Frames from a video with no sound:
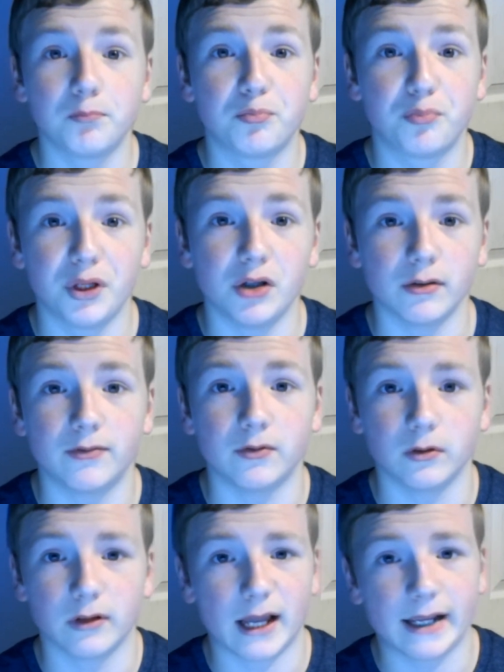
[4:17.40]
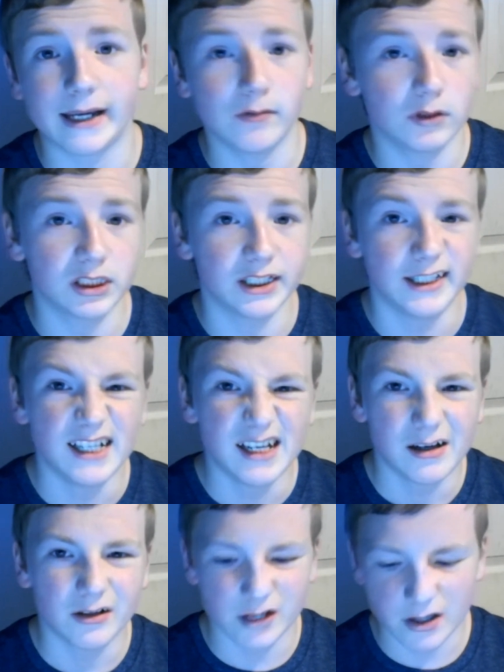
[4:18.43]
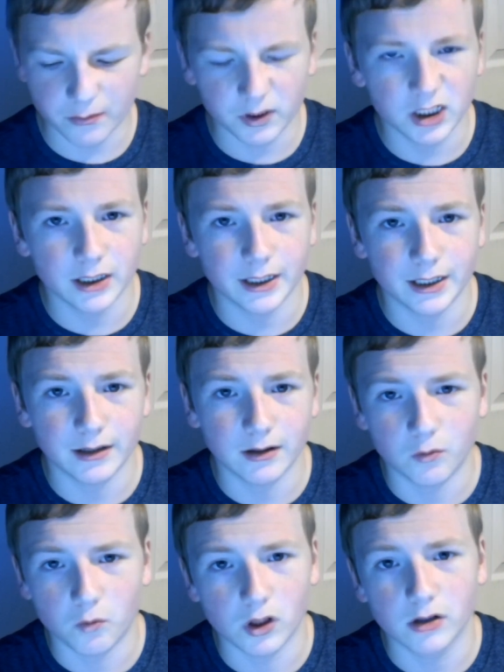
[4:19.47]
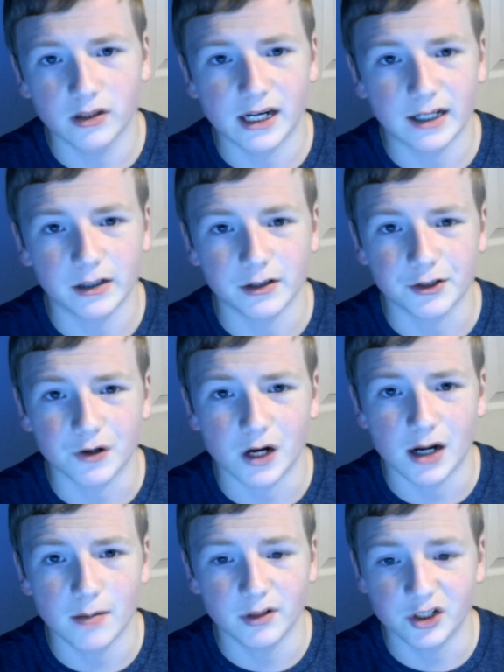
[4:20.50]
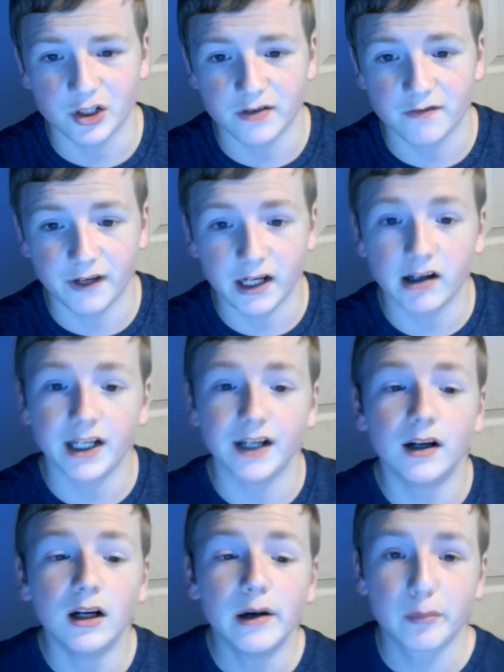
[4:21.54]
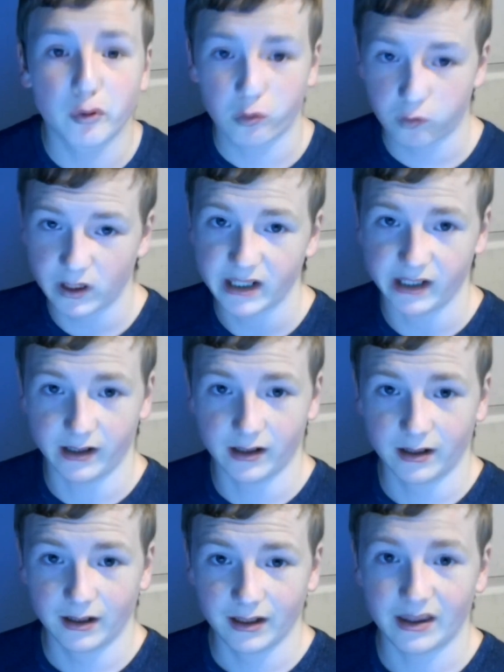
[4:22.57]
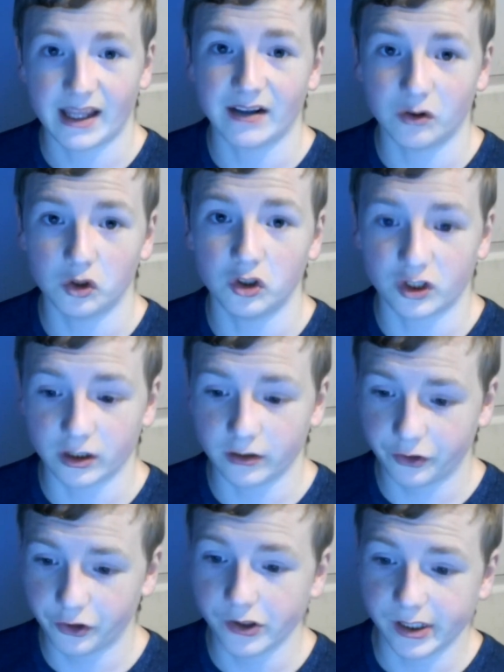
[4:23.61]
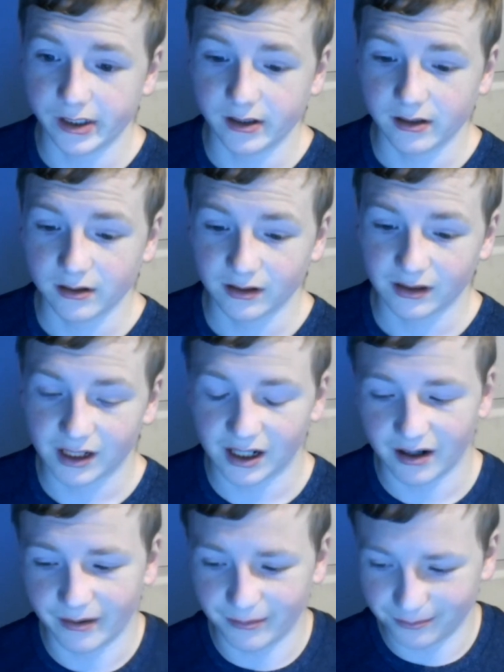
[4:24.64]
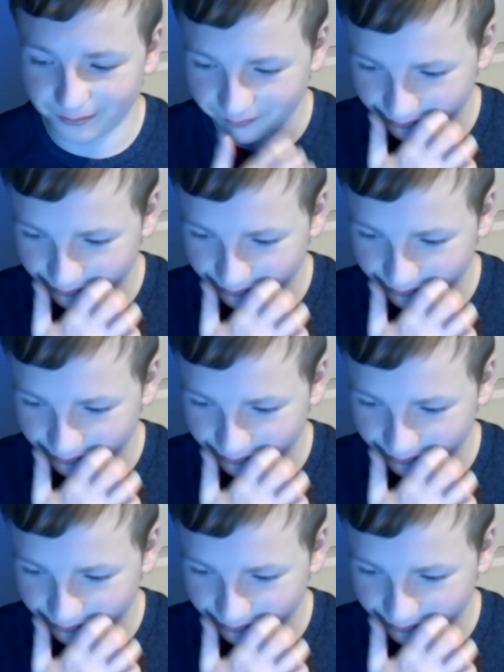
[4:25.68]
beautiful. There's nothing really a word that I can describe. It's just very pretty. They looked good. You